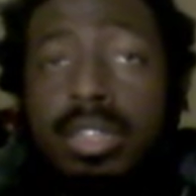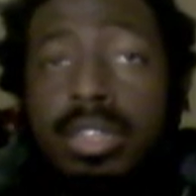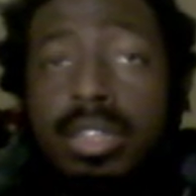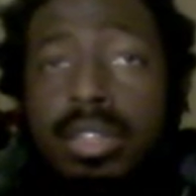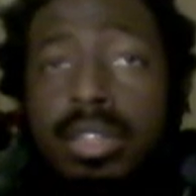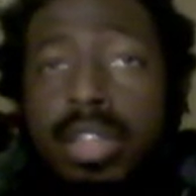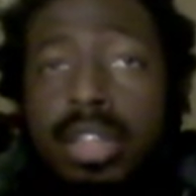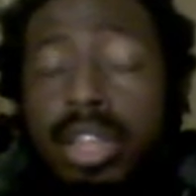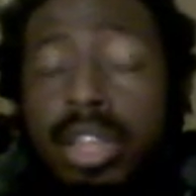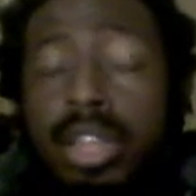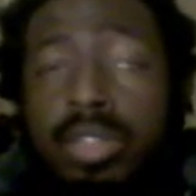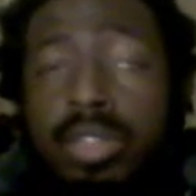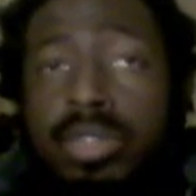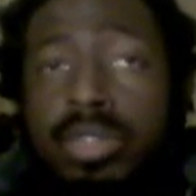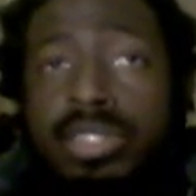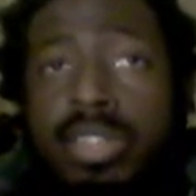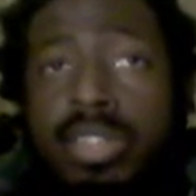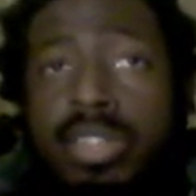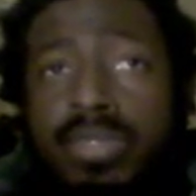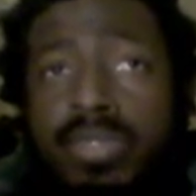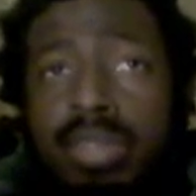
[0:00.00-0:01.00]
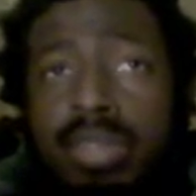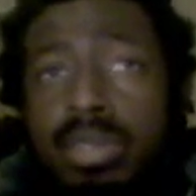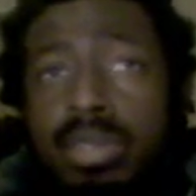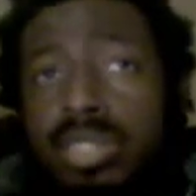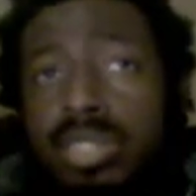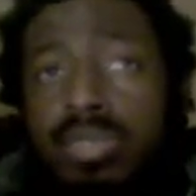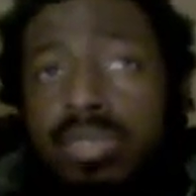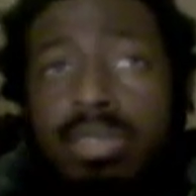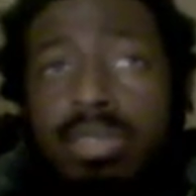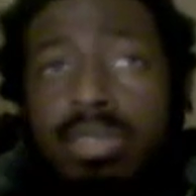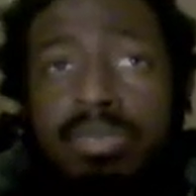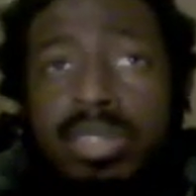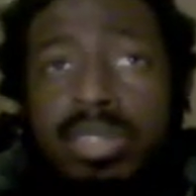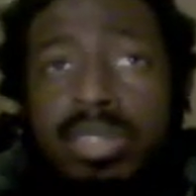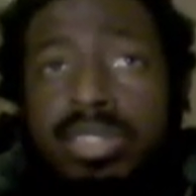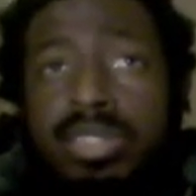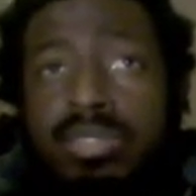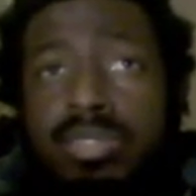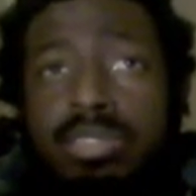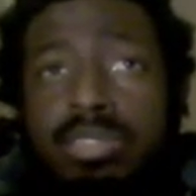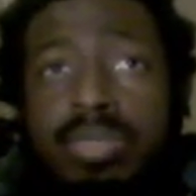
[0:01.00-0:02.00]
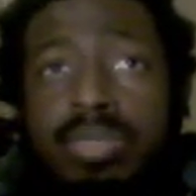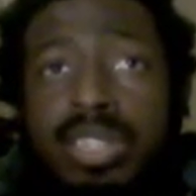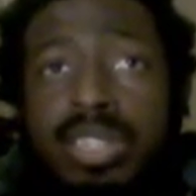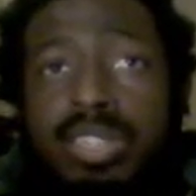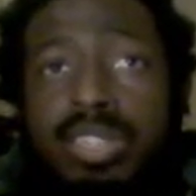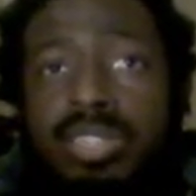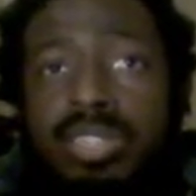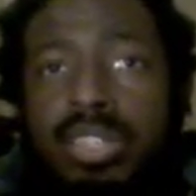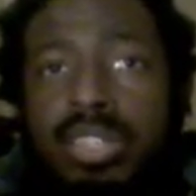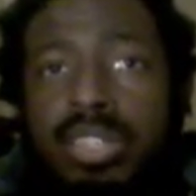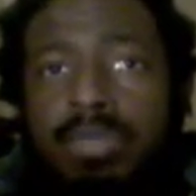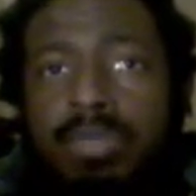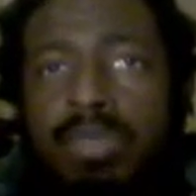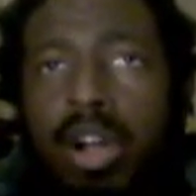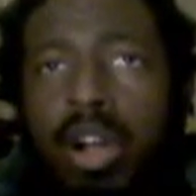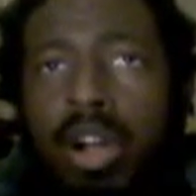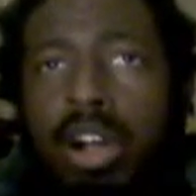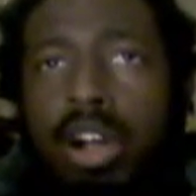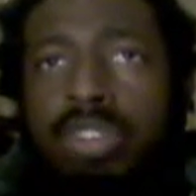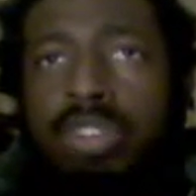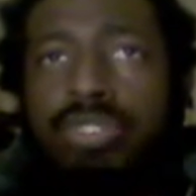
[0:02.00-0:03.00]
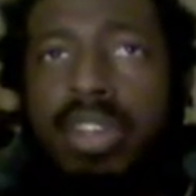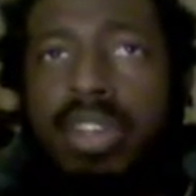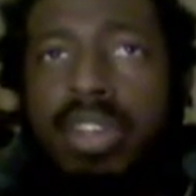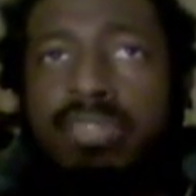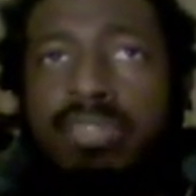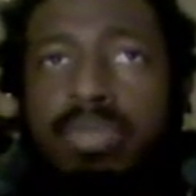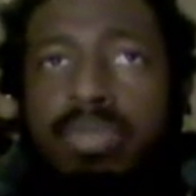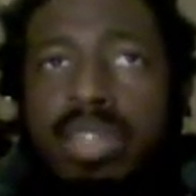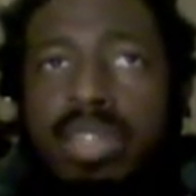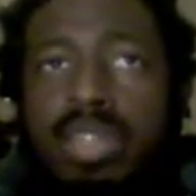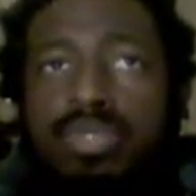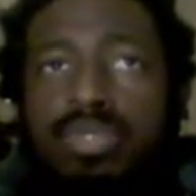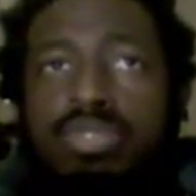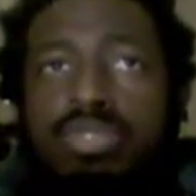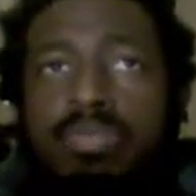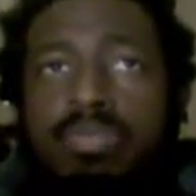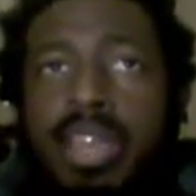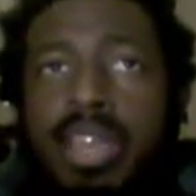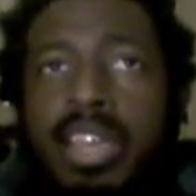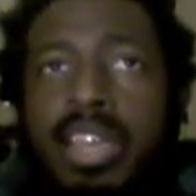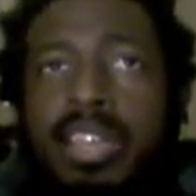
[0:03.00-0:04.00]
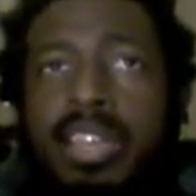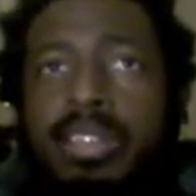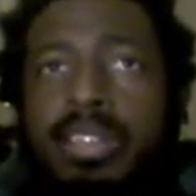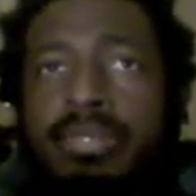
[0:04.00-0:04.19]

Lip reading: Another reason I find myself on PS3 is because the hard drive space was made